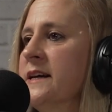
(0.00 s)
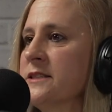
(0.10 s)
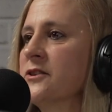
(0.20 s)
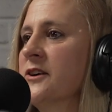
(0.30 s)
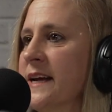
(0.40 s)

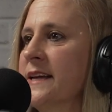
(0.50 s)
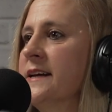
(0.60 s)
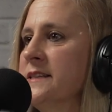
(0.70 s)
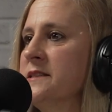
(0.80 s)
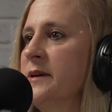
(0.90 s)
has created
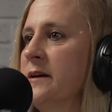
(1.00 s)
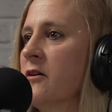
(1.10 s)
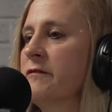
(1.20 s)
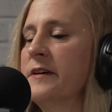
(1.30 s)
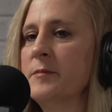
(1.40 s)
us to be,
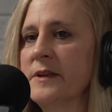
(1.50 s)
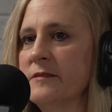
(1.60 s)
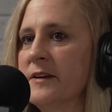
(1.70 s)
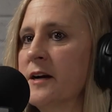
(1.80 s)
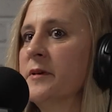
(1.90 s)
our family
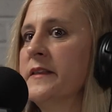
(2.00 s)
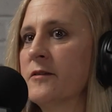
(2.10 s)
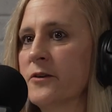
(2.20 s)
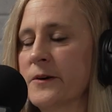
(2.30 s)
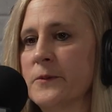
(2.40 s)
environment
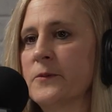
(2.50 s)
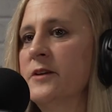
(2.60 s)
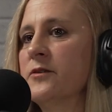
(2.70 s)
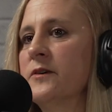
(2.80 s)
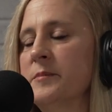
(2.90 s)
that we
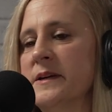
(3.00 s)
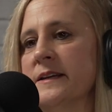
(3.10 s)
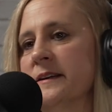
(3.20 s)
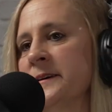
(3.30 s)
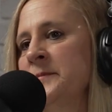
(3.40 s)
grew up
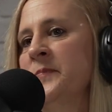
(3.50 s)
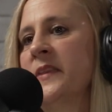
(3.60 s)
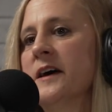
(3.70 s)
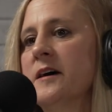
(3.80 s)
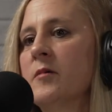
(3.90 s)
in,
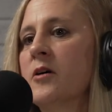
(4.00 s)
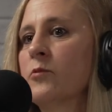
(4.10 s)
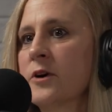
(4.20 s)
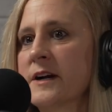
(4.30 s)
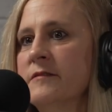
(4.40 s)
our
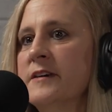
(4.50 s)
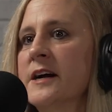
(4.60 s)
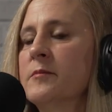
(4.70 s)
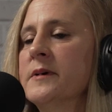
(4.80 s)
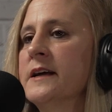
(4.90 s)
work
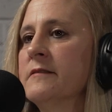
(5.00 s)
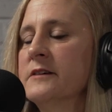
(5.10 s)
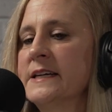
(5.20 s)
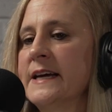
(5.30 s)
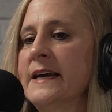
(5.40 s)
environment
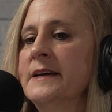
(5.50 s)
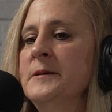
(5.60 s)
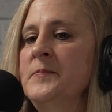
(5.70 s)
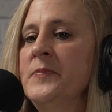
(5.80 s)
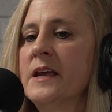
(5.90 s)
every day.
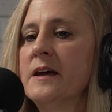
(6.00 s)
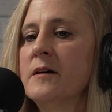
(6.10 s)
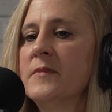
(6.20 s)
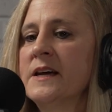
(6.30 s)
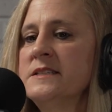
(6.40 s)

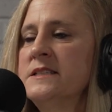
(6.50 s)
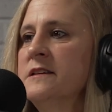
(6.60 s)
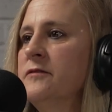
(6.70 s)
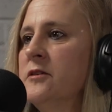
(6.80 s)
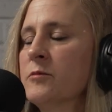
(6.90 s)
That's
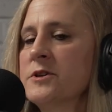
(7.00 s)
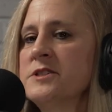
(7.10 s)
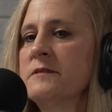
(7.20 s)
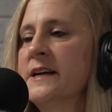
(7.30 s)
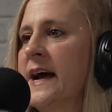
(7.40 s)
default. We're
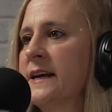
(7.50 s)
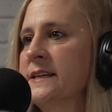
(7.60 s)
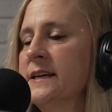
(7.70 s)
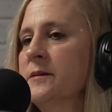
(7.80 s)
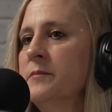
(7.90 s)
just
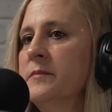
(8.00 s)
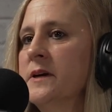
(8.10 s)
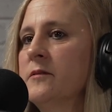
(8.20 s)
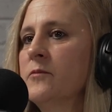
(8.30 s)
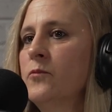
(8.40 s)
reacting.
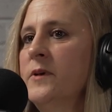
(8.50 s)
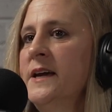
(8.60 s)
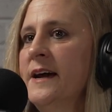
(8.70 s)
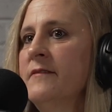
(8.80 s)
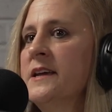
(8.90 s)
But we
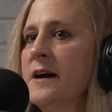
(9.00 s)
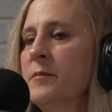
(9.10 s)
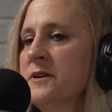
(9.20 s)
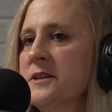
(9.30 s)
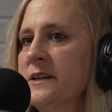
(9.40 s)
have the
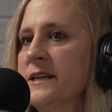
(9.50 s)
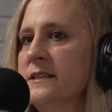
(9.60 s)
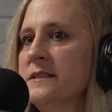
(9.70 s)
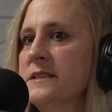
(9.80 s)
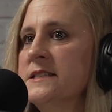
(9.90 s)
opportunity
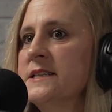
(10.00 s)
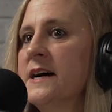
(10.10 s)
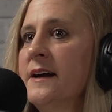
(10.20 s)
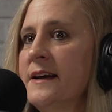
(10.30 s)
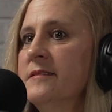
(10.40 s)
to
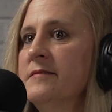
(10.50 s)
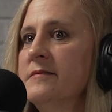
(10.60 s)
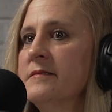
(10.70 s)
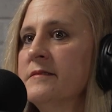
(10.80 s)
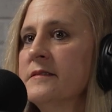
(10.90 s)
design
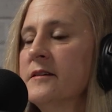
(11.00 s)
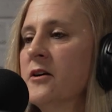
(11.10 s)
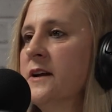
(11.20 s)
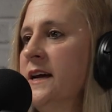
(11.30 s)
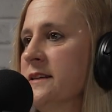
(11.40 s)

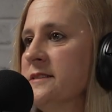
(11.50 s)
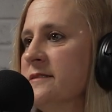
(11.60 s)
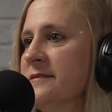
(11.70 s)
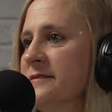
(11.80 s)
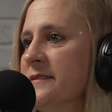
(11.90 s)
our days.
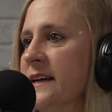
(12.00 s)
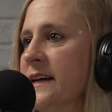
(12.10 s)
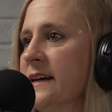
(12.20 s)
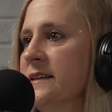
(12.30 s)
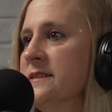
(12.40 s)

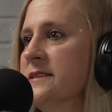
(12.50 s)
And